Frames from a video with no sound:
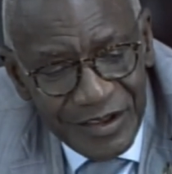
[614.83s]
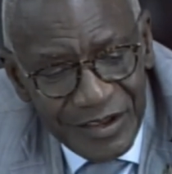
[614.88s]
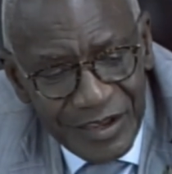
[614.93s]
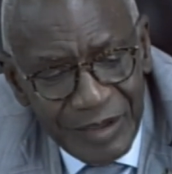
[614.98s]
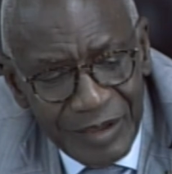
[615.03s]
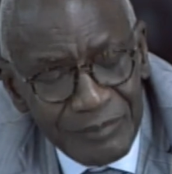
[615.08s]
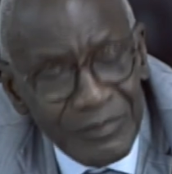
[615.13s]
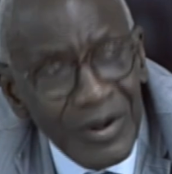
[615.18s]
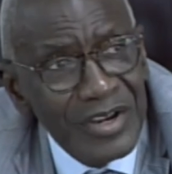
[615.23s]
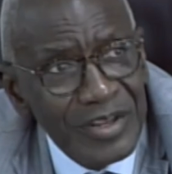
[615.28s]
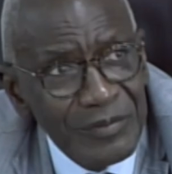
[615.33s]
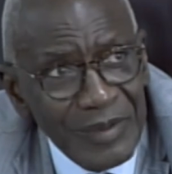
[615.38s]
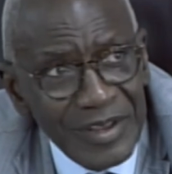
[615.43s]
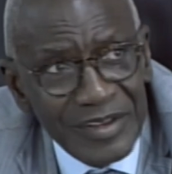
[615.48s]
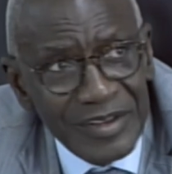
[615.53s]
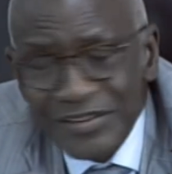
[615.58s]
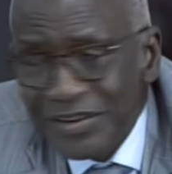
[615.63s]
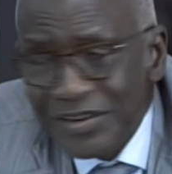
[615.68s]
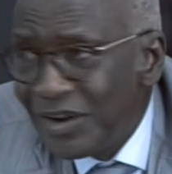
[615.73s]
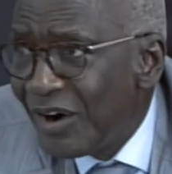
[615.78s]

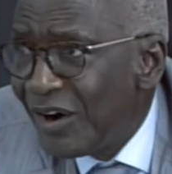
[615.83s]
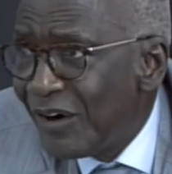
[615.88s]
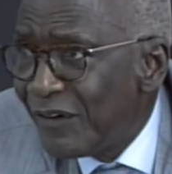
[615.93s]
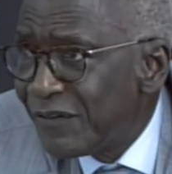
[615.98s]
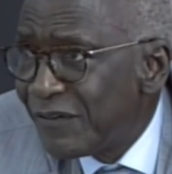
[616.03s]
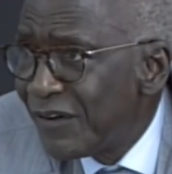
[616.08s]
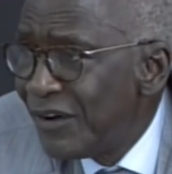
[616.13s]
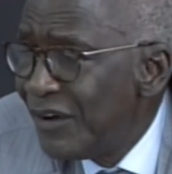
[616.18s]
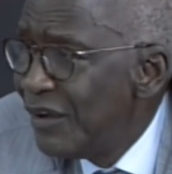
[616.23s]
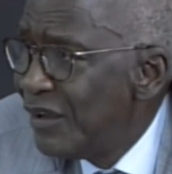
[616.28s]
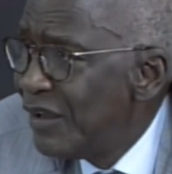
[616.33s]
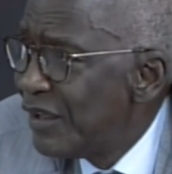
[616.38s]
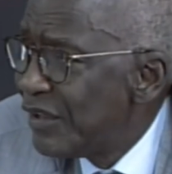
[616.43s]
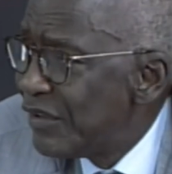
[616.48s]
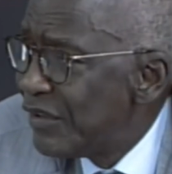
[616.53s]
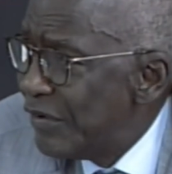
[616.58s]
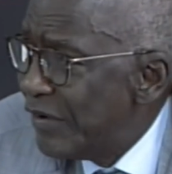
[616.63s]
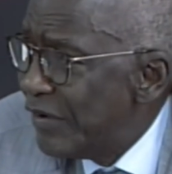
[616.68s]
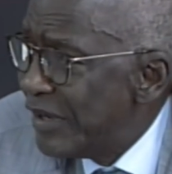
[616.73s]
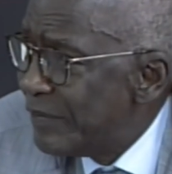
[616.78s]
embodiment of
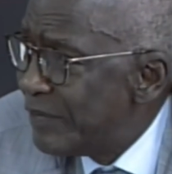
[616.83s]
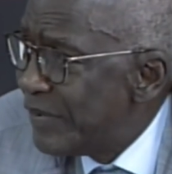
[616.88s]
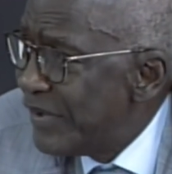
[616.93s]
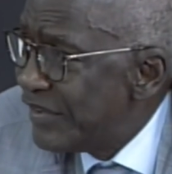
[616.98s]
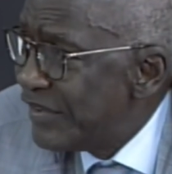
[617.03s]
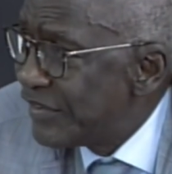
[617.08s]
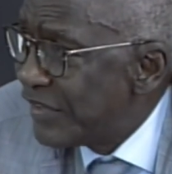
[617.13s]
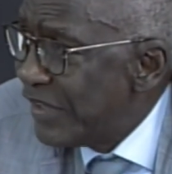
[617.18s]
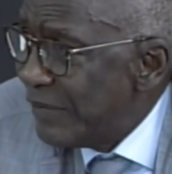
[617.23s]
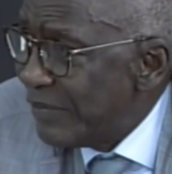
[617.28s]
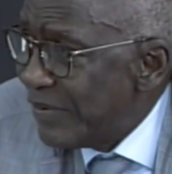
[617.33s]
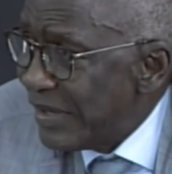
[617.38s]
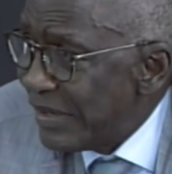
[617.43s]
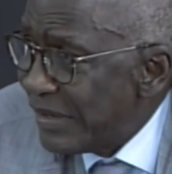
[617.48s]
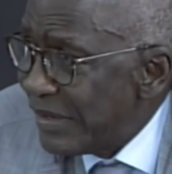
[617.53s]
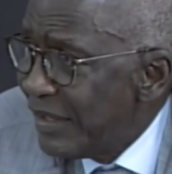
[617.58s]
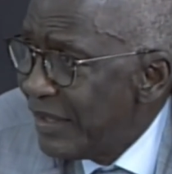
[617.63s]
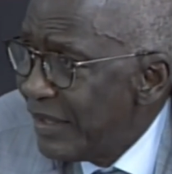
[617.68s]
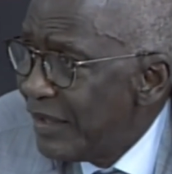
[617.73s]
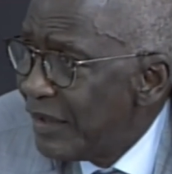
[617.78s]
UN
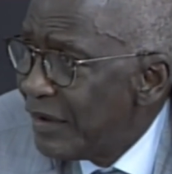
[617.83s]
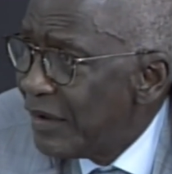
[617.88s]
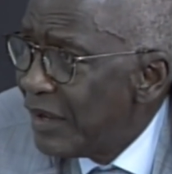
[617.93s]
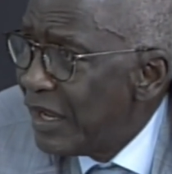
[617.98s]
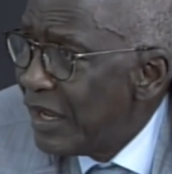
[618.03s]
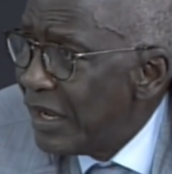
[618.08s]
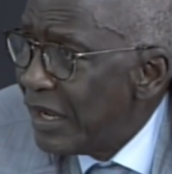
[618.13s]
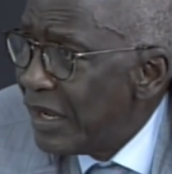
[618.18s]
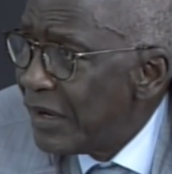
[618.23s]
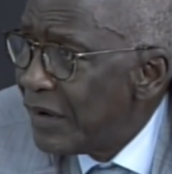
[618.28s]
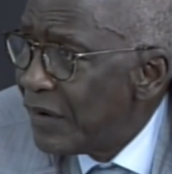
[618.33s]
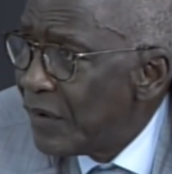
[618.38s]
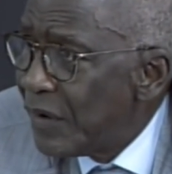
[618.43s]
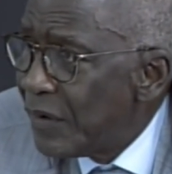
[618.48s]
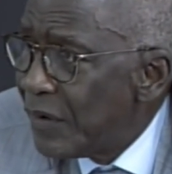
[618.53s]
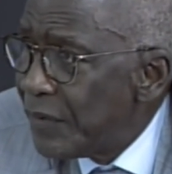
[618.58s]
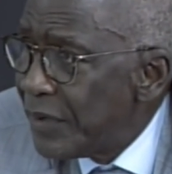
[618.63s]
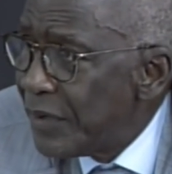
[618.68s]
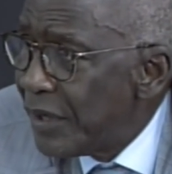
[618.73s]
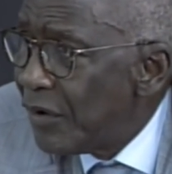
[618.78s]
peacekeeping.
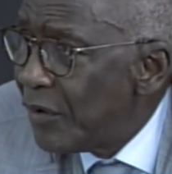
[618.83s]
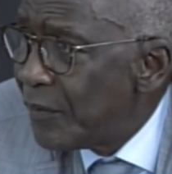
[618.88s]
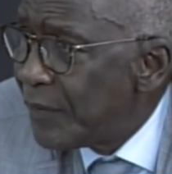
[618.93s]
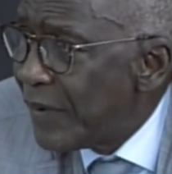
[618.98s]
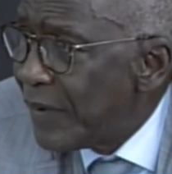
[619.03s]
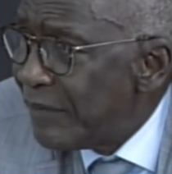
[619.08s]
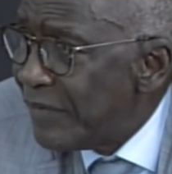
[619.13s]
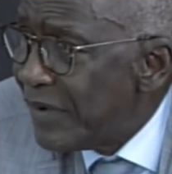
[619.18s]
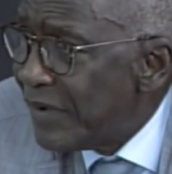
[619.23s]
We hope